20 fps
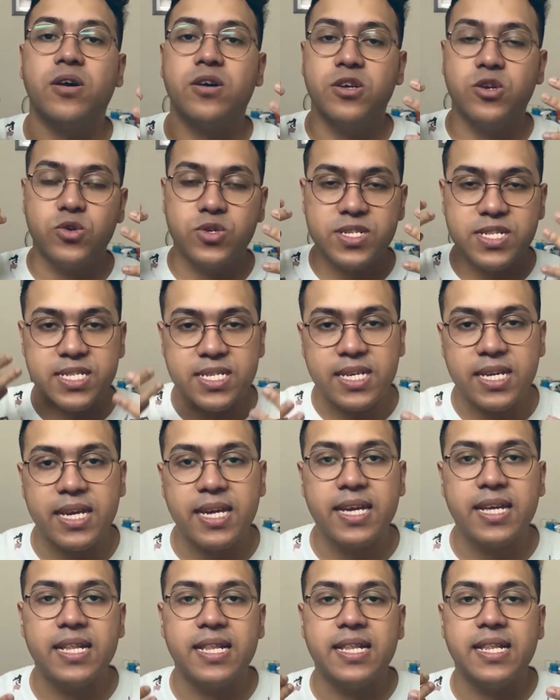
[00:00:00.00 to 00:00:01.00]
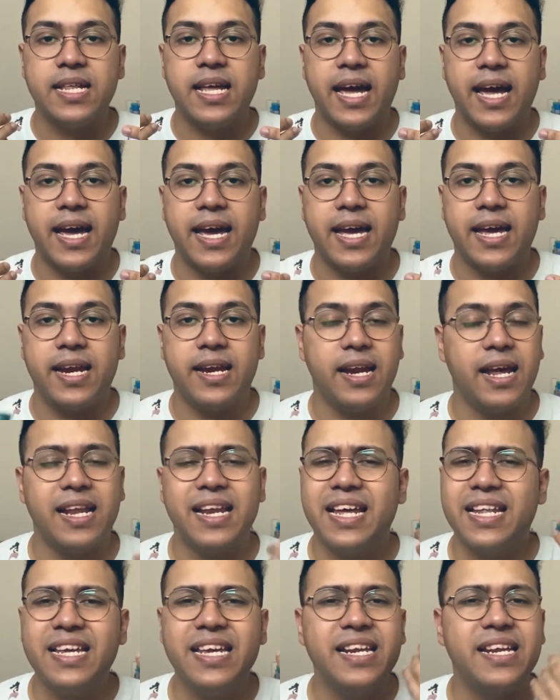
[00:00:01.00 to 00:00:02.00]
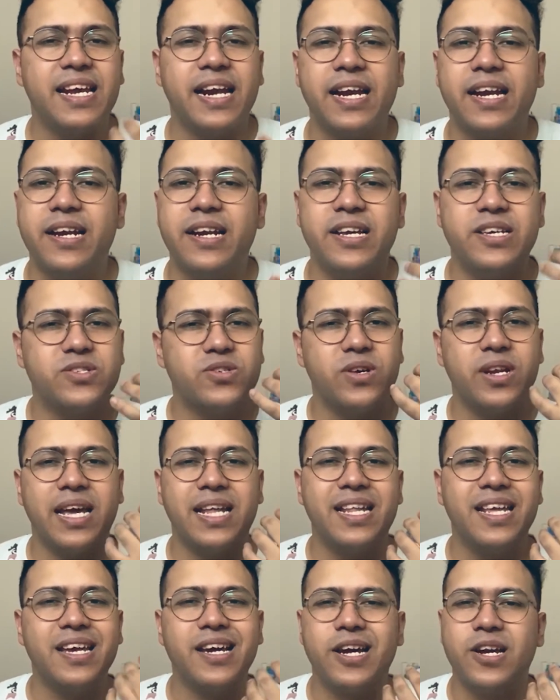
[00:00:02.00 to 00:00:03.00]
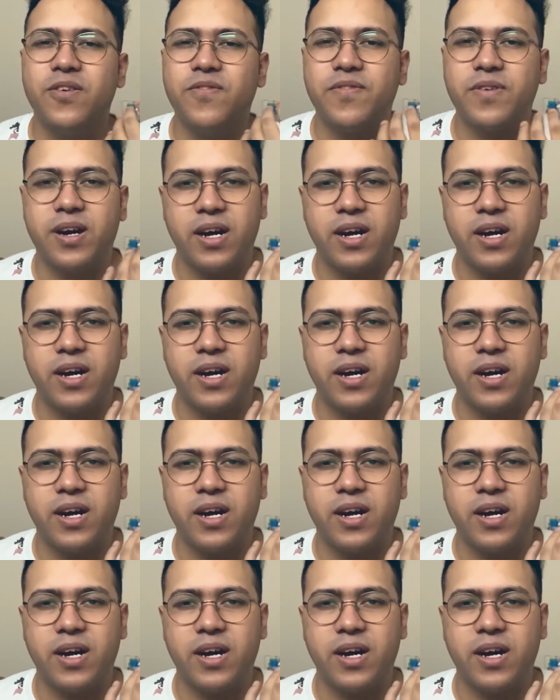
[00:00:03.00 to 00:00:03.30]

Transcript: your skin and any redness or any kind of